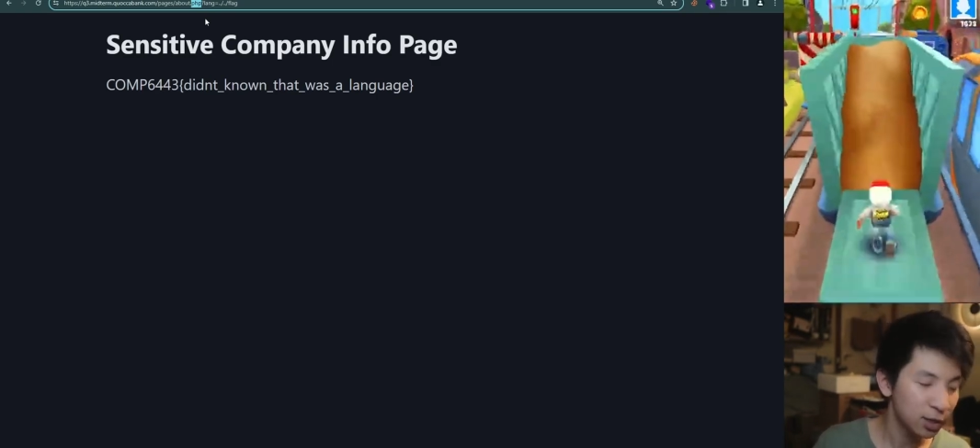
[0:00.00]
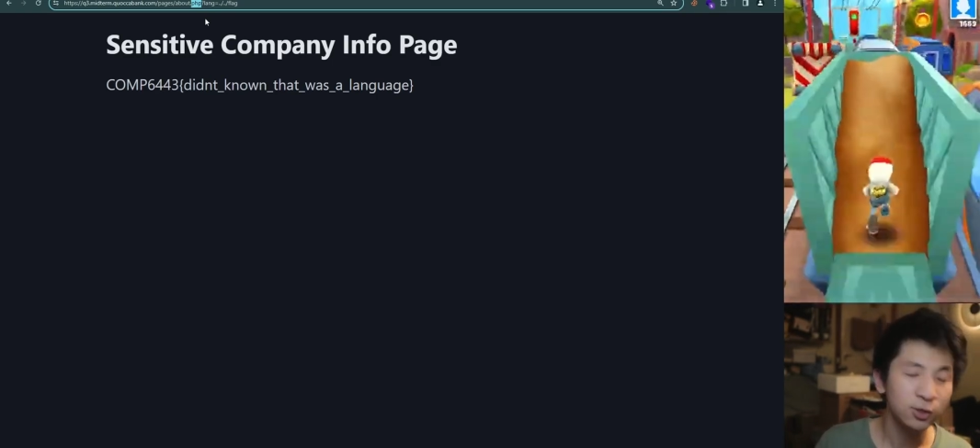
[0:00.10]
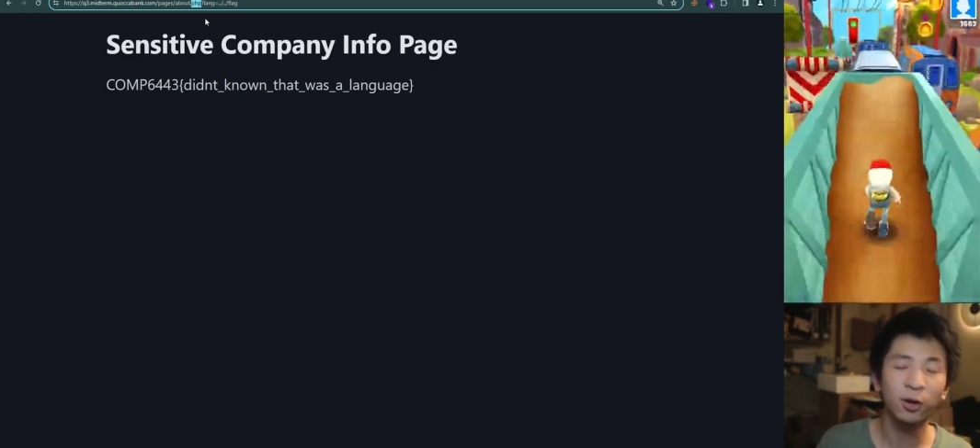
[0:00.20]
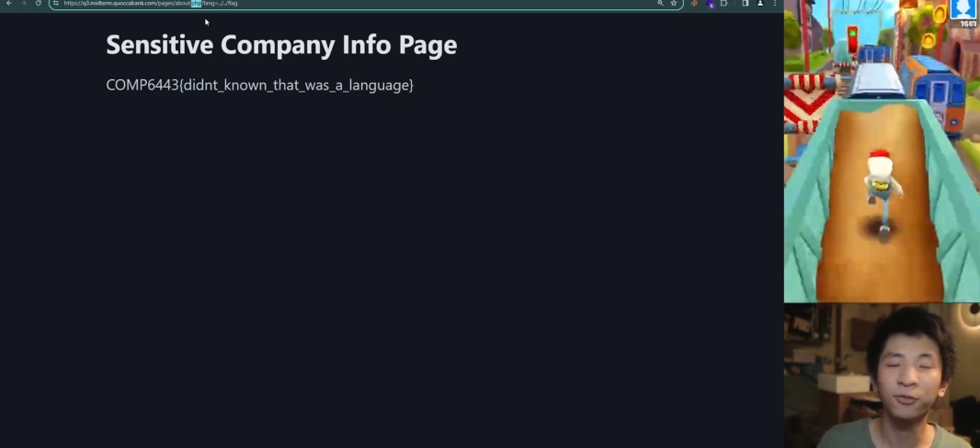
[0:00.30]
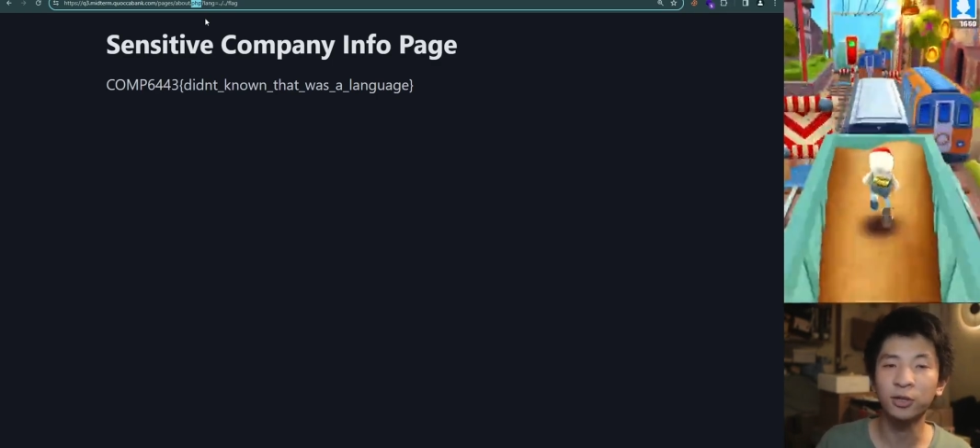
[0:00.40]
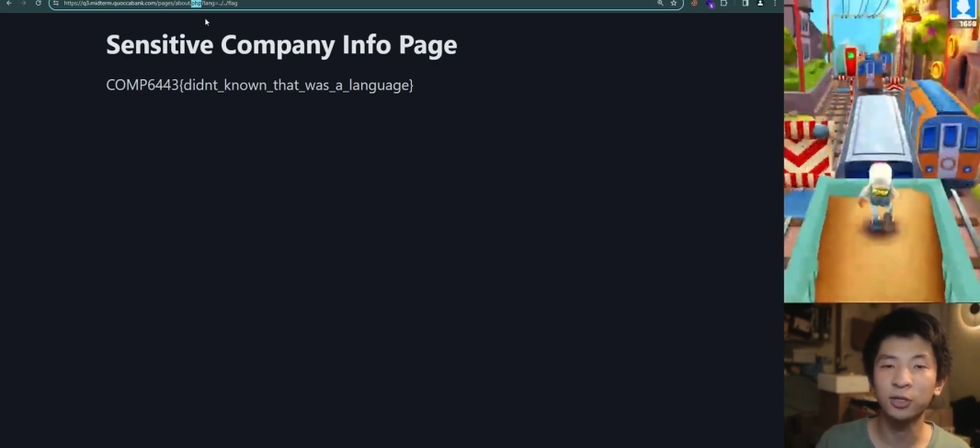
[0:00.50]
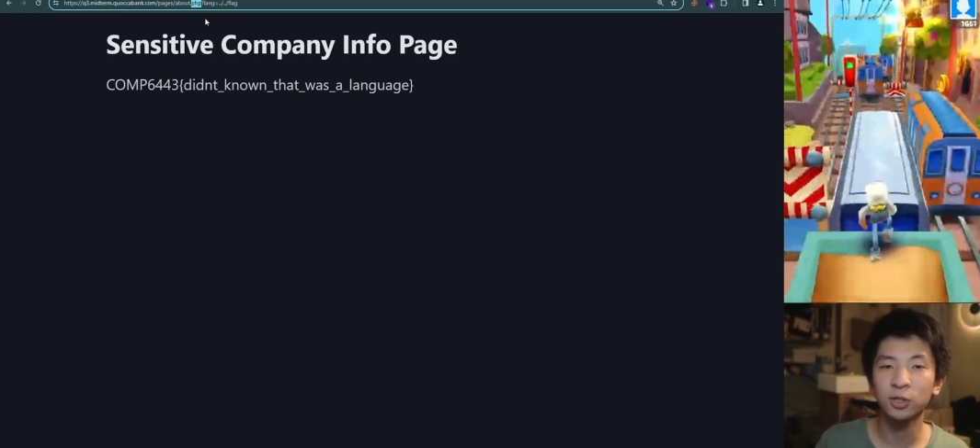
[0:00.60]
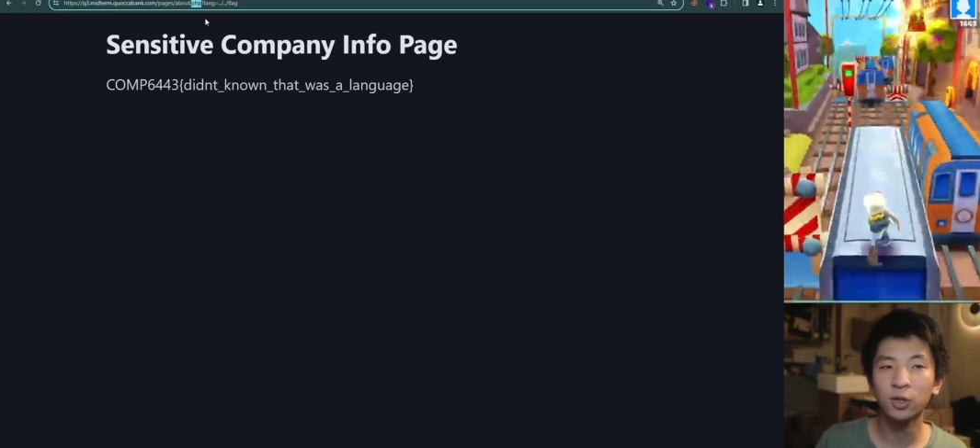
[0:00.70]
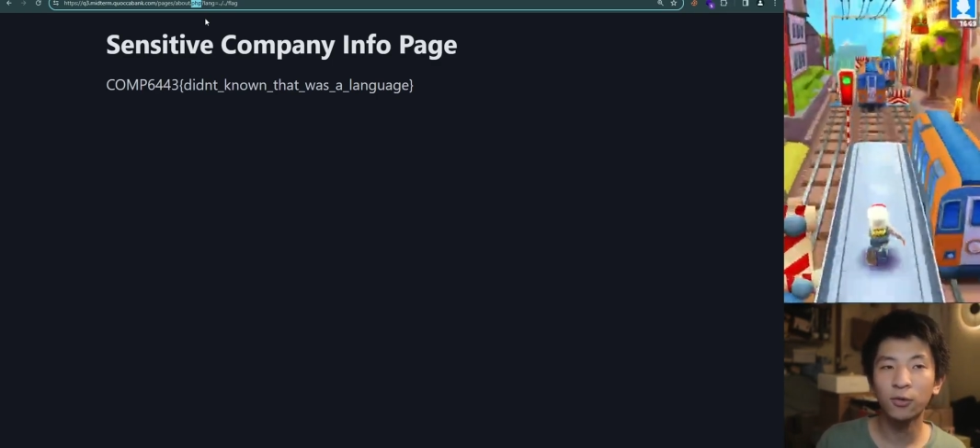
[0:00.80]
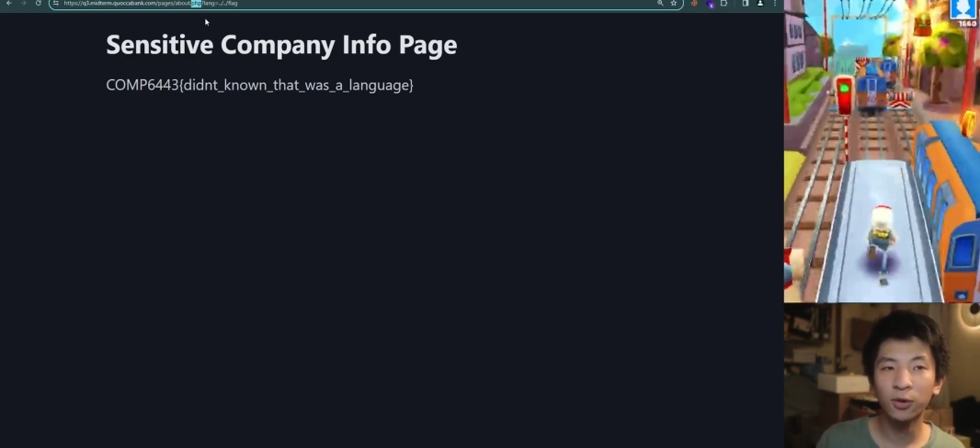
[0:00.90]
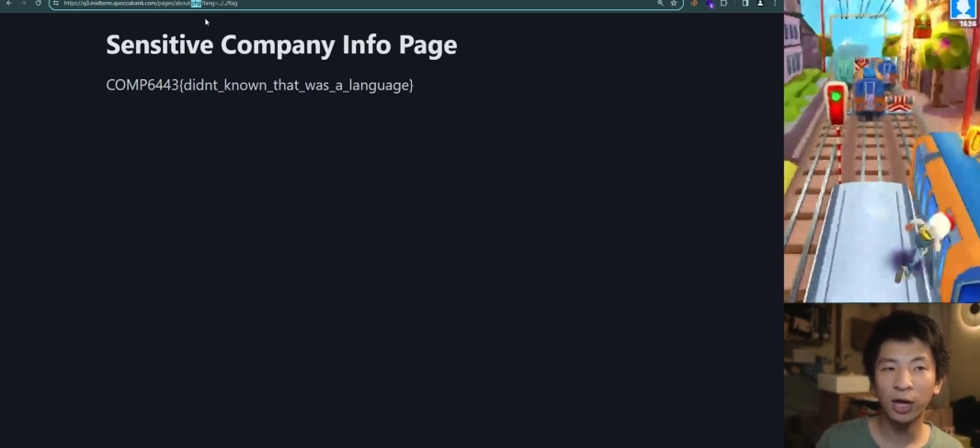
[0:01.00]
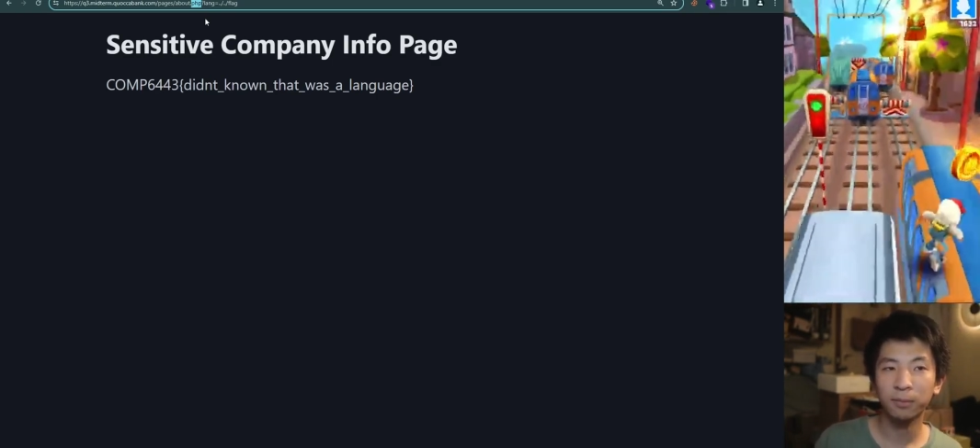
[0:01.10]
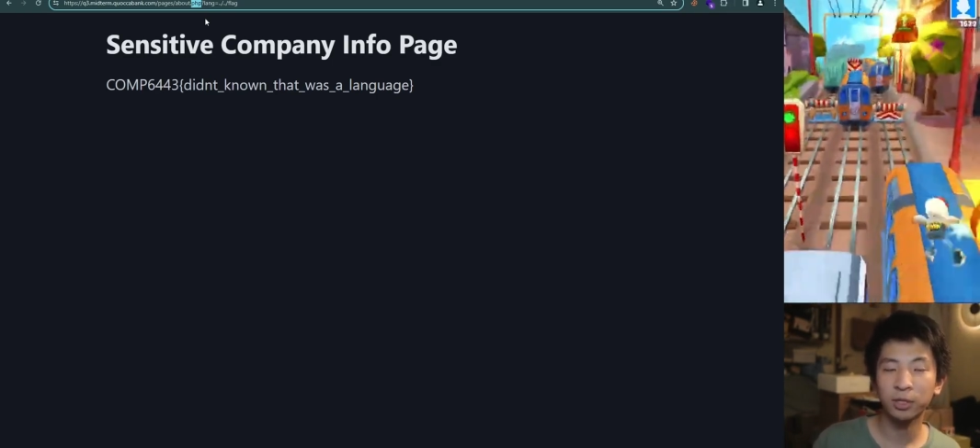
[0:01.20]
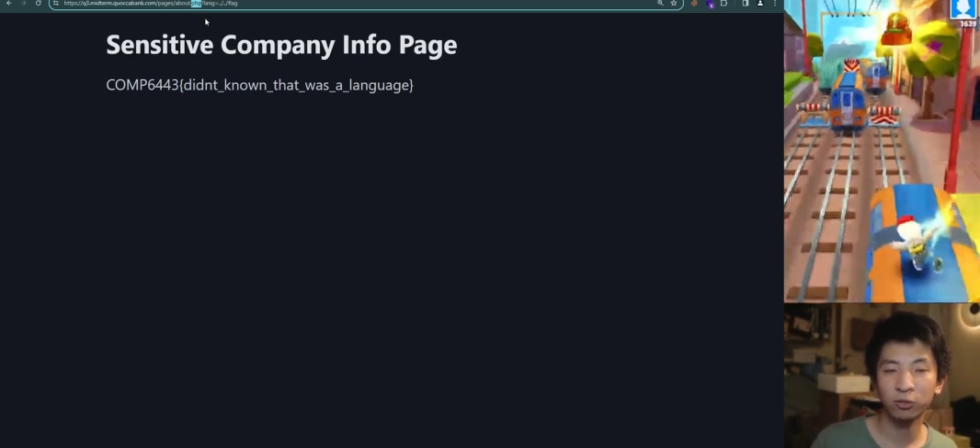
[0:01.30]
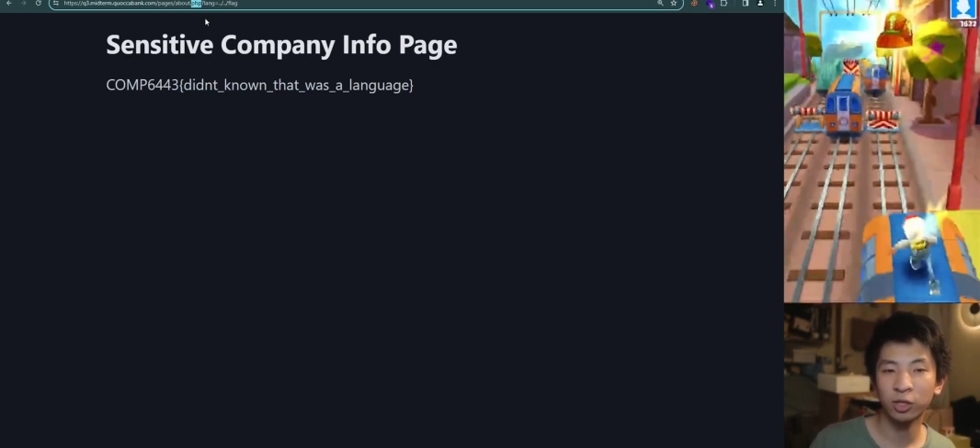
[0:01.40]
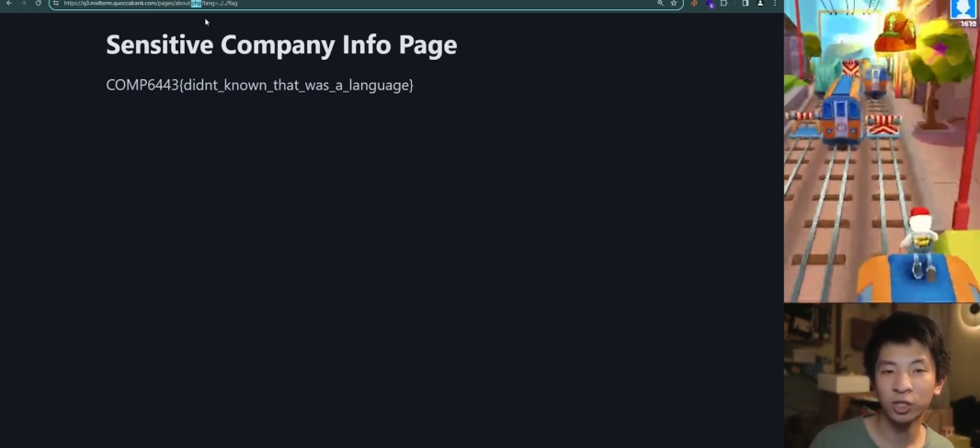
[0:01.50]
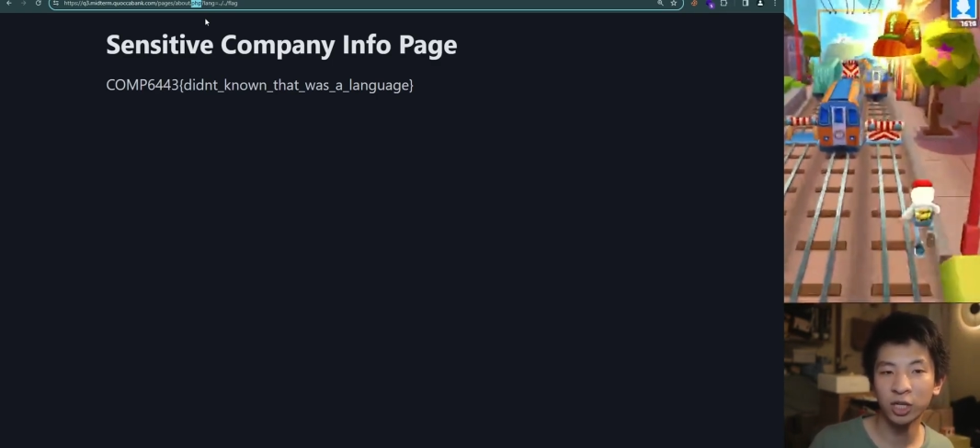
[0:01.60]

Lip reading: So often server administrators